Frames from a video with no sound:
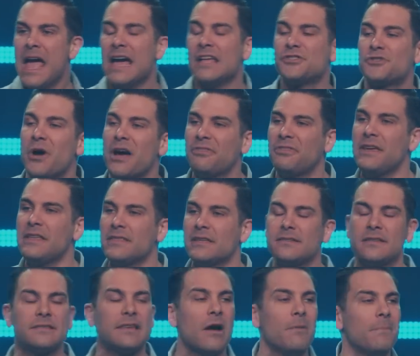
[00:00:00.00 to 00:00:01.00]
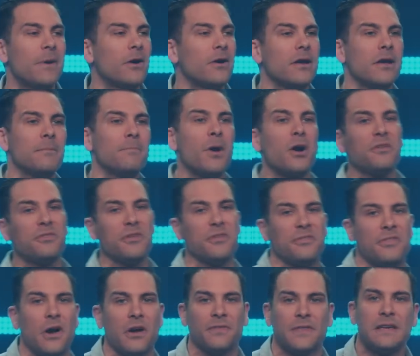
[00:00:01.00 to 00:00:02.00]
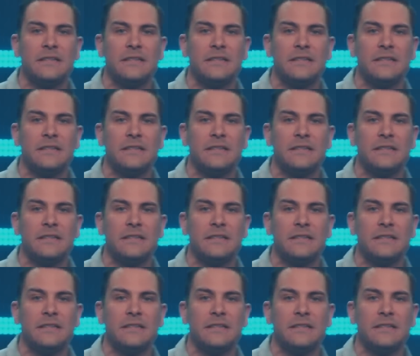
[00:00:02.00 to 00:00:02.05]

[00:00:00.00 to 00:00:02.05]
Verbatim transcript: And so I think this is how Mary and Martha thought.